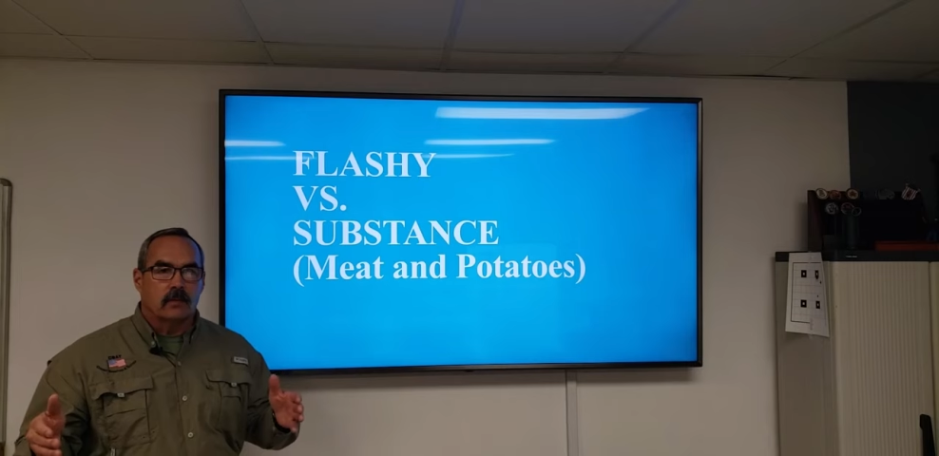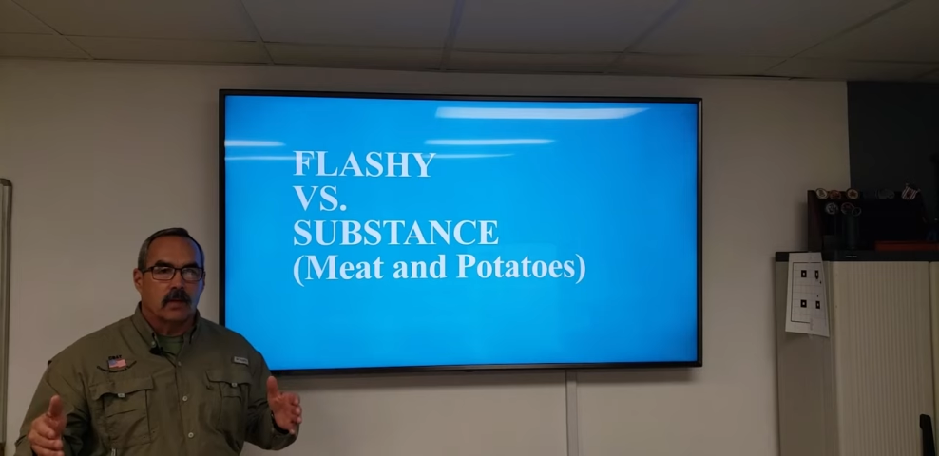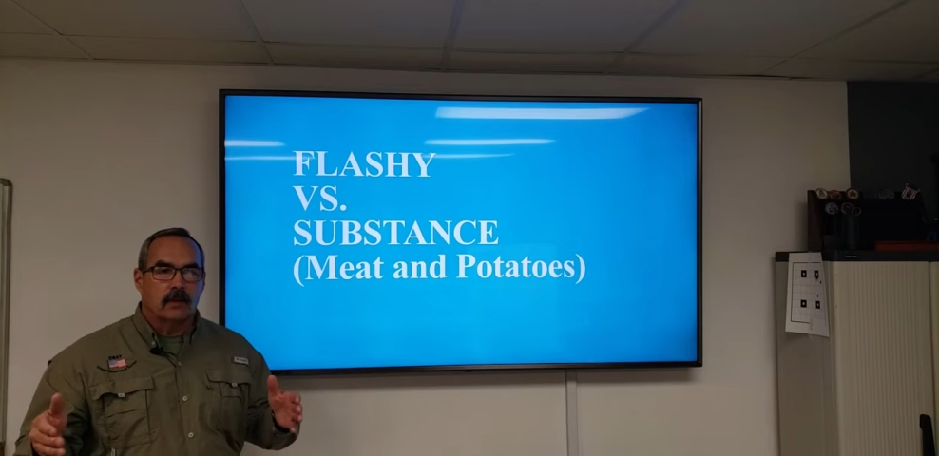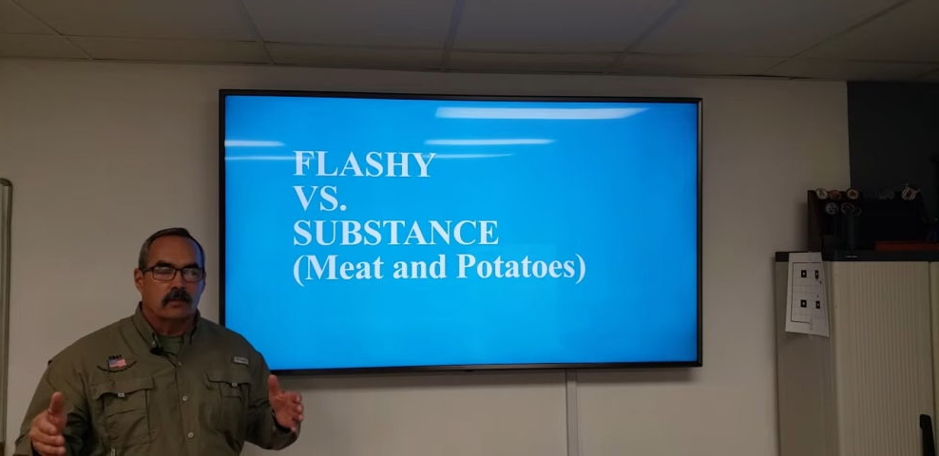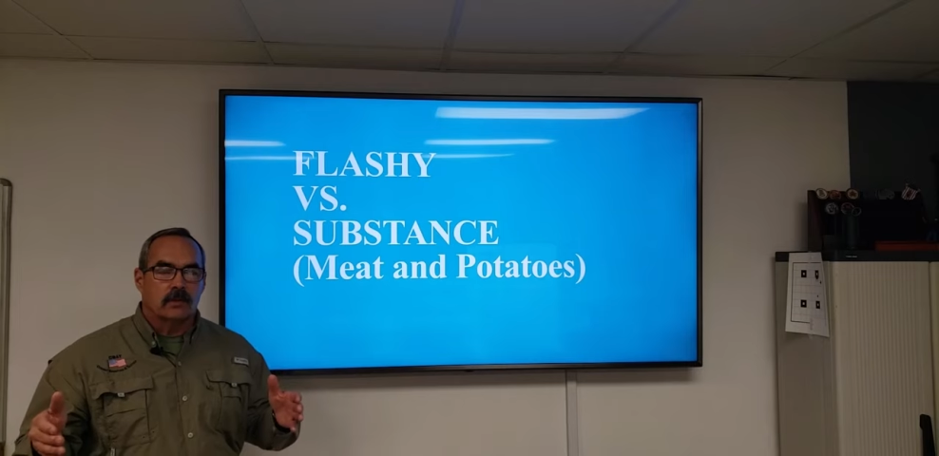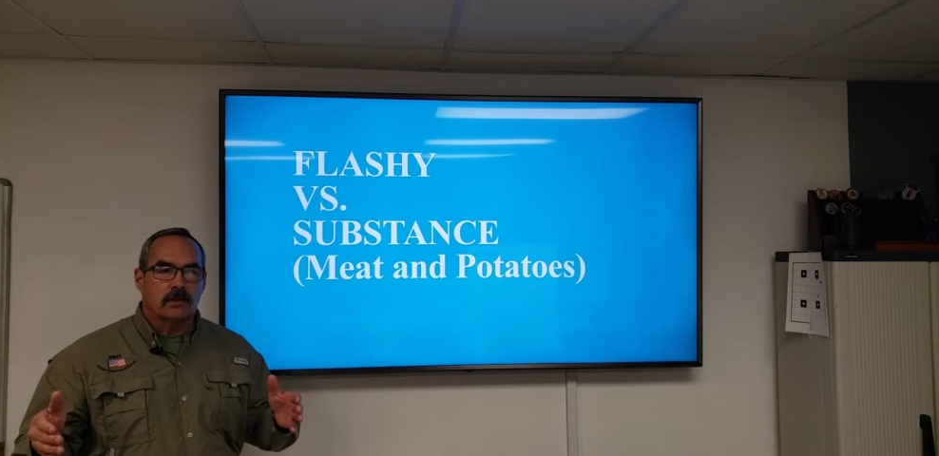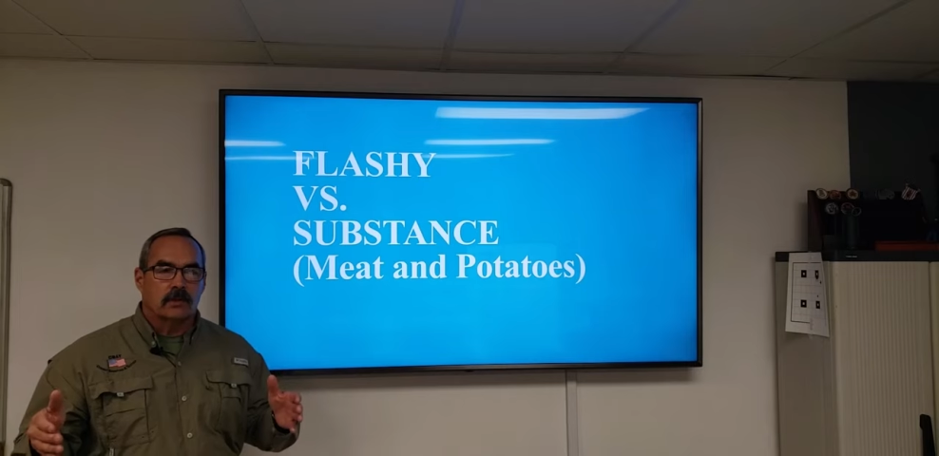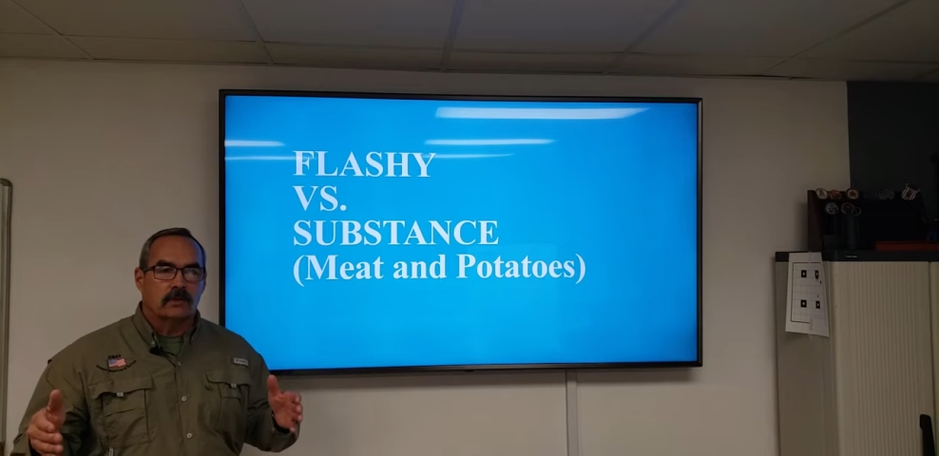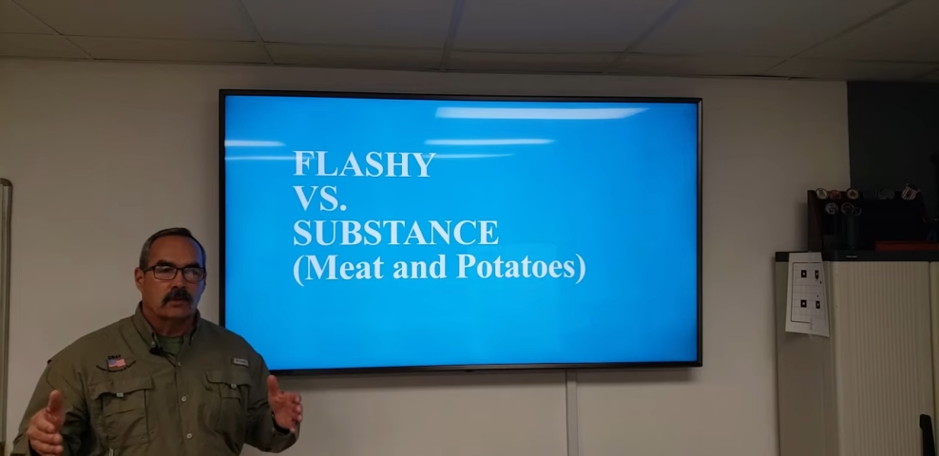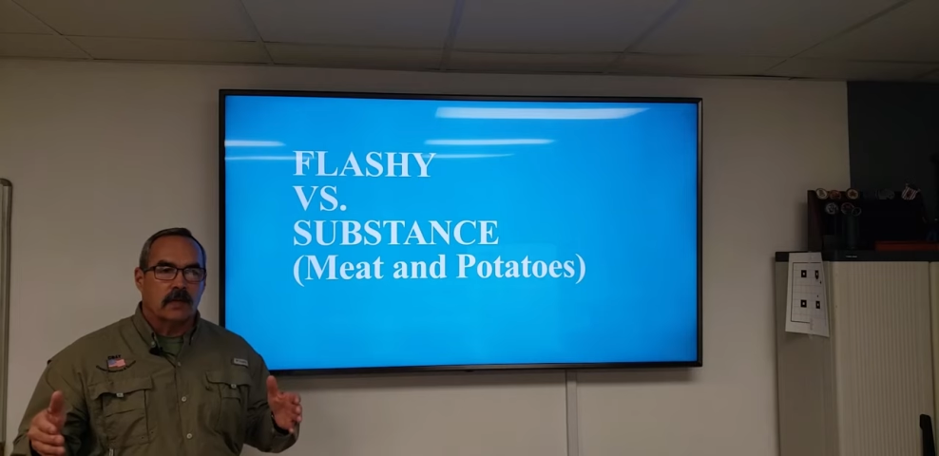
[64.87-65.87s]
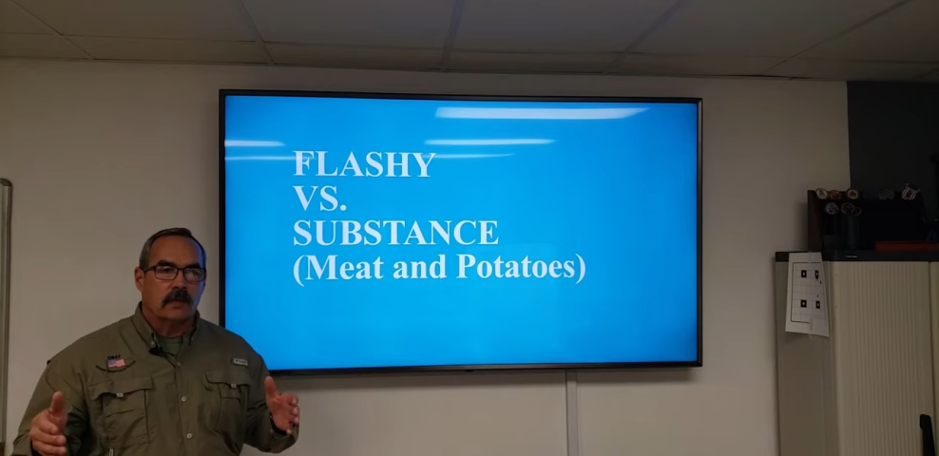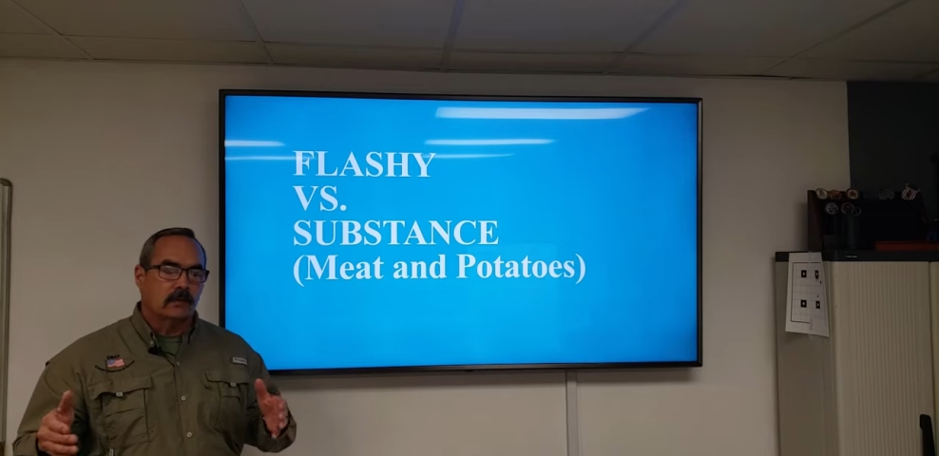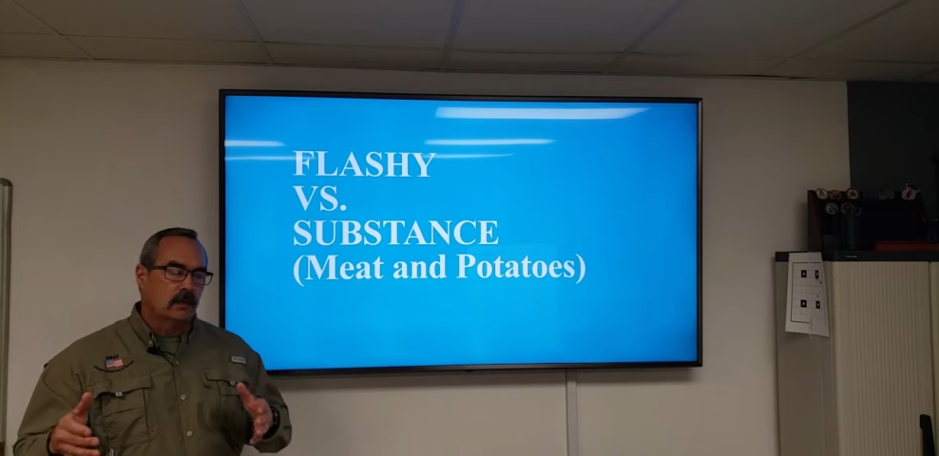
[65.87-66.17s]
Well, what you're going to see out